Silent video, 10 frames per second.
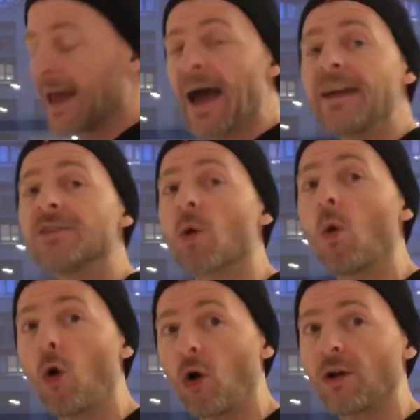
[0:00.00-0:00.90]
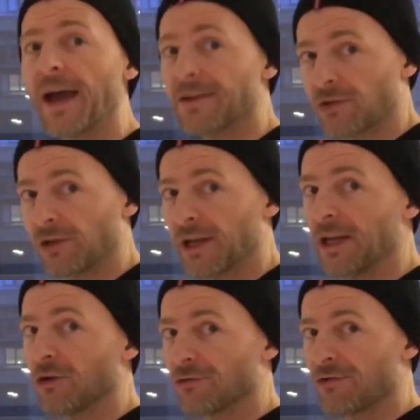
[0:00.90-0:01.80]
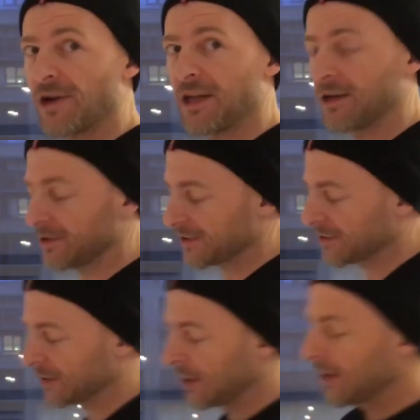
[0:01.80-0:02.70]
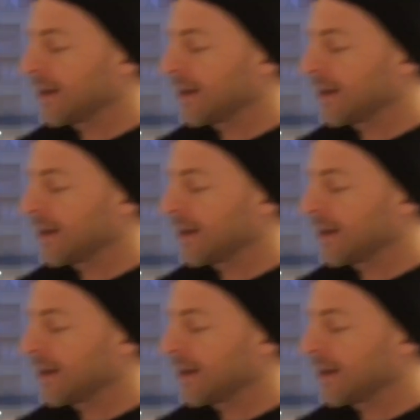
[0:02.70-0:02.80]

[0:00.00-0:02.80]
And it's all natural ingredients.